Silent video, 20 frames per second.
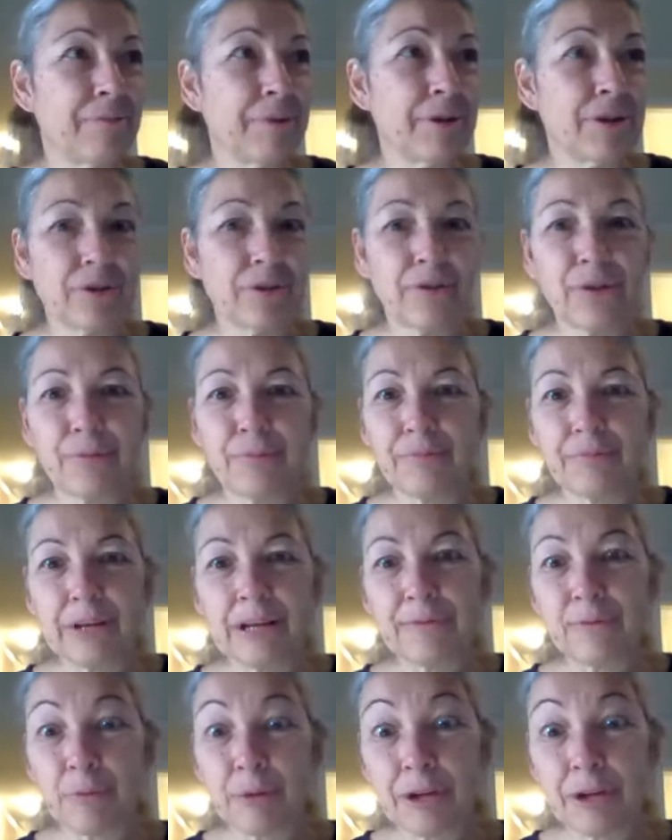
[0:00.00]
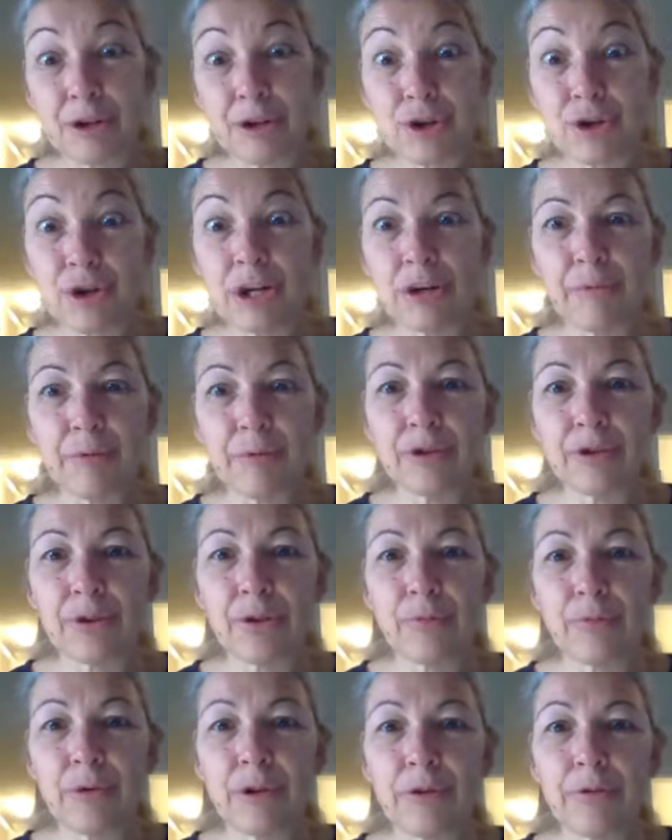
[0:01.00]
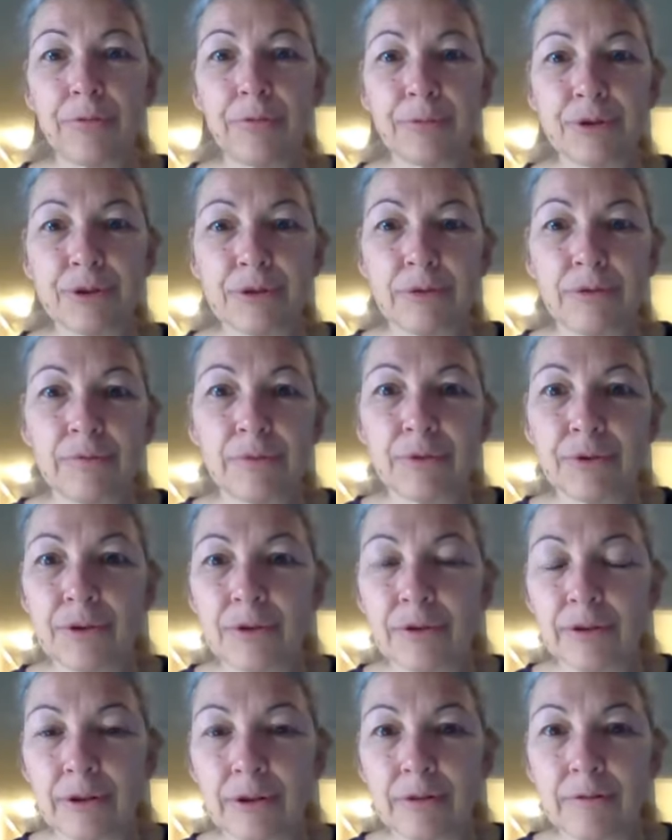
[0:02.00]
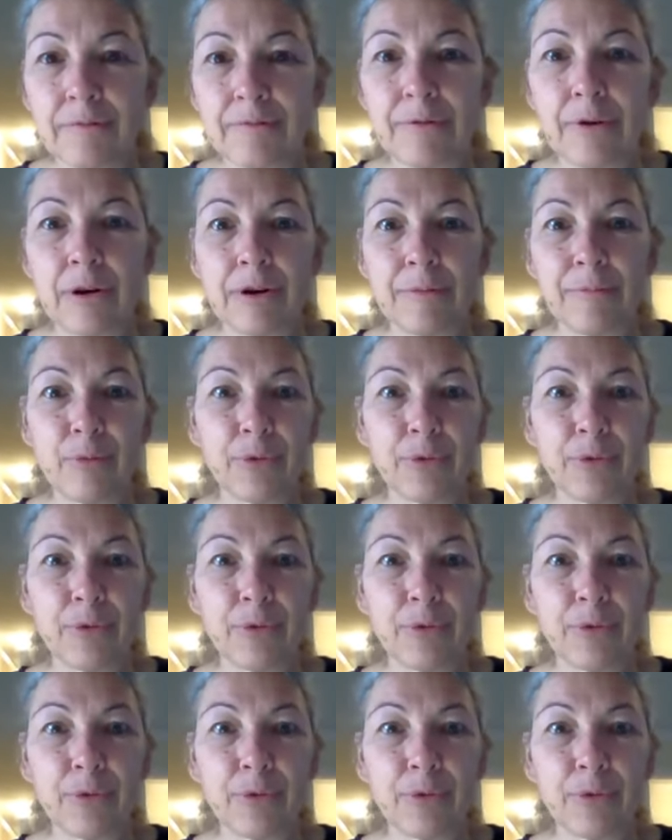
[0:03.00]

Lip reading: We took after we got the truck, we took three loads over to the farm.